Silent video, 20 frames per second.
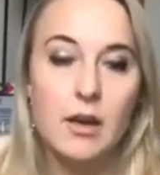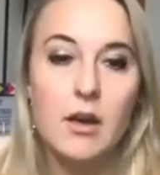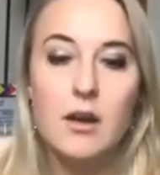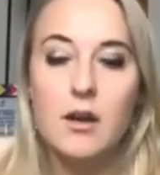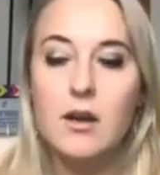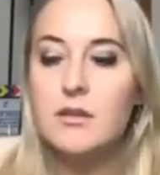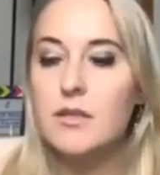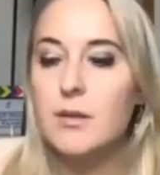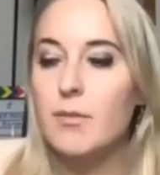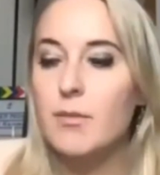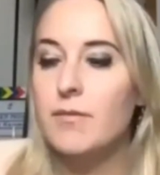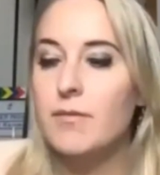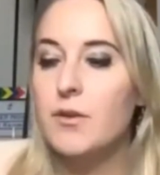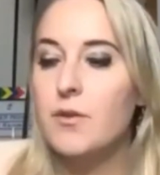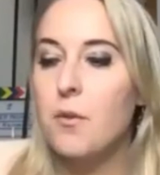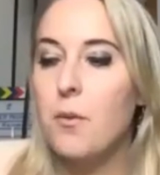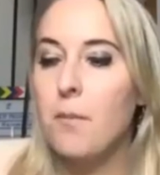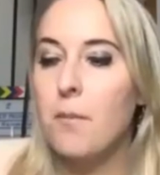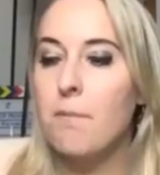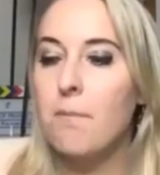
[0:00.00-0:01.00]
Some of
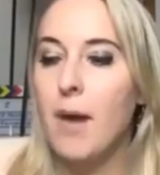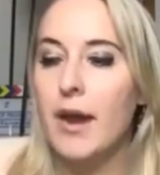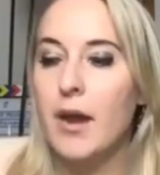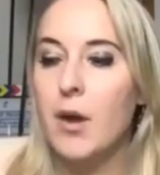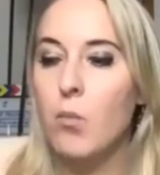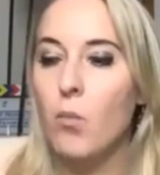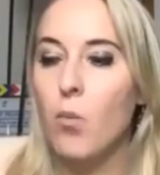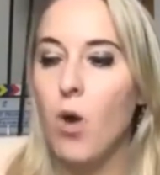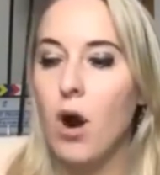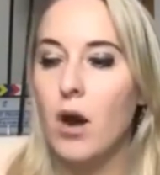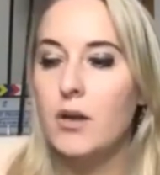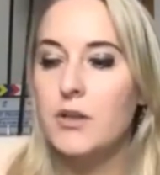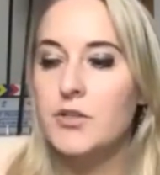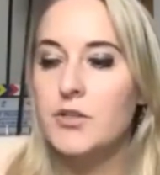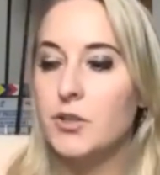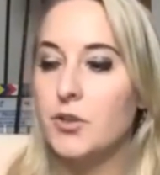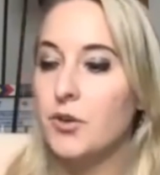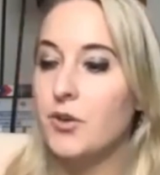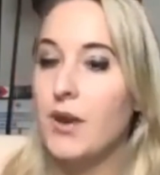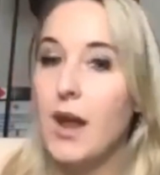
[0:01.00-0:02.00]
you might want to
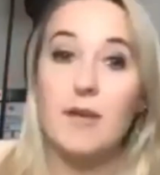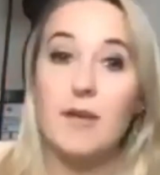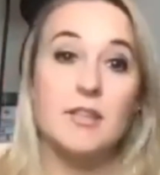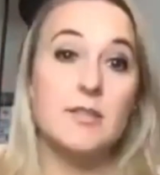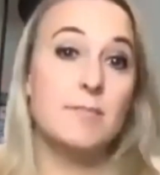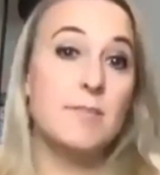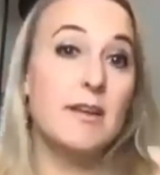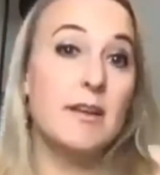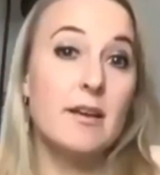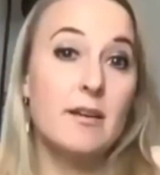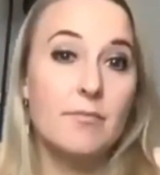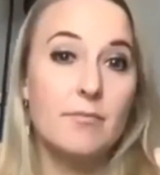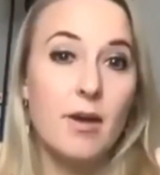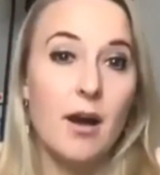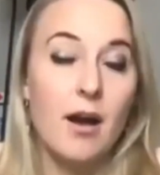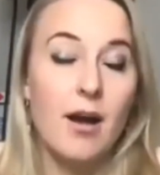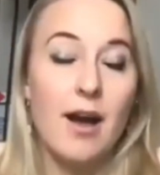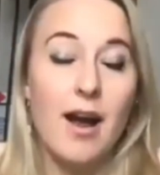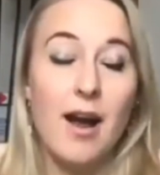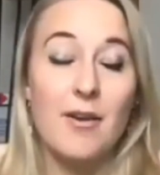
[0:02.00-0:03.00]
learn how to
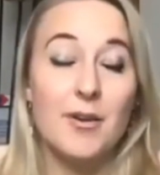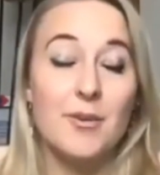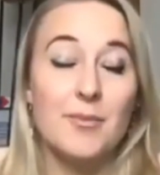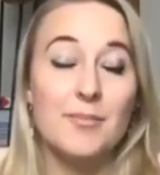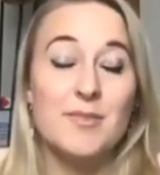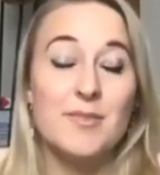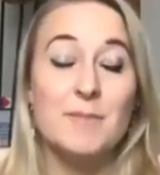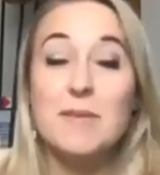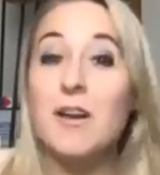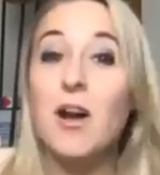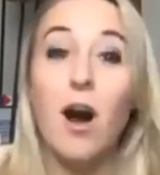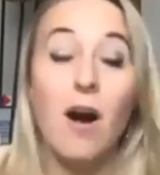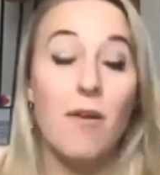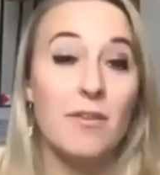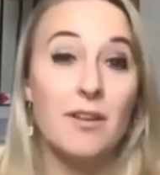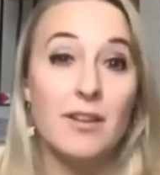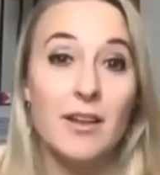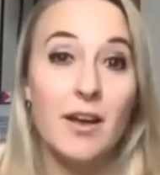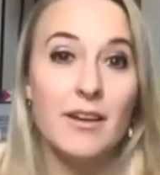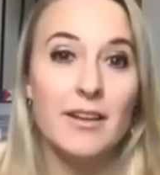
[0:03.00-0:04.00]
speak
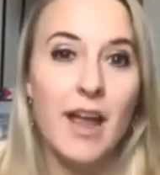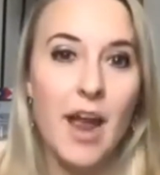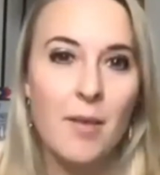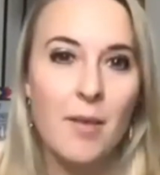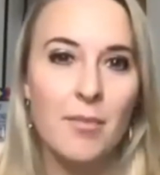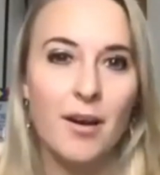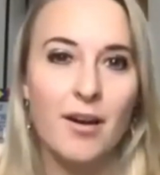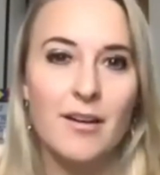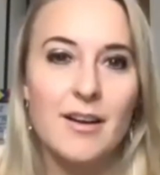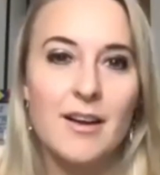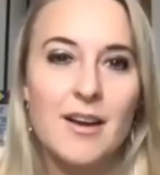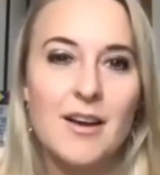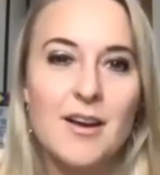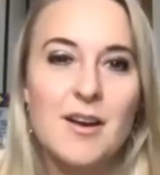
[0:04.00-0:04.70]
confidently on camera.